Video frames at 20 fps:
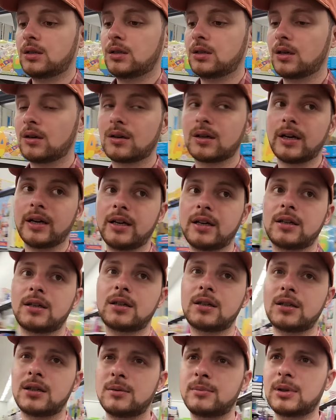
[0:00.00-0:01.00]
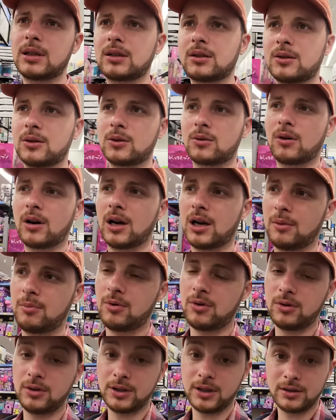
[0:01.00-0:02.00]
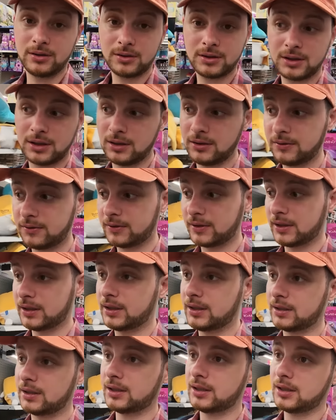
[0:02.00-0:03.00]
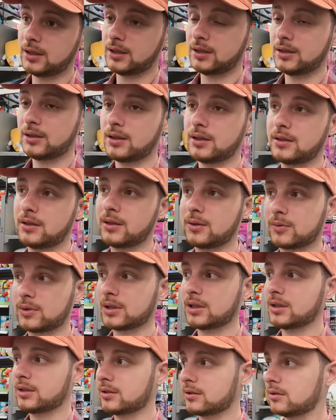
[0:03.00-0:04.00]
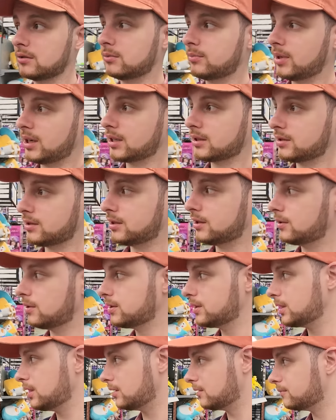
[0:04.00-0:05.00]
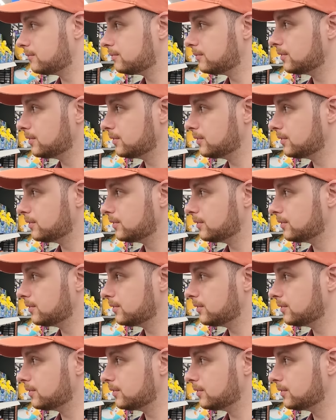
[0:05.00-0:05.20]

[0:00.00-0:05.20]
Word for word: Okay, I'm gonna go grab all the other stuff and then I think we're gonna go back to the hotel.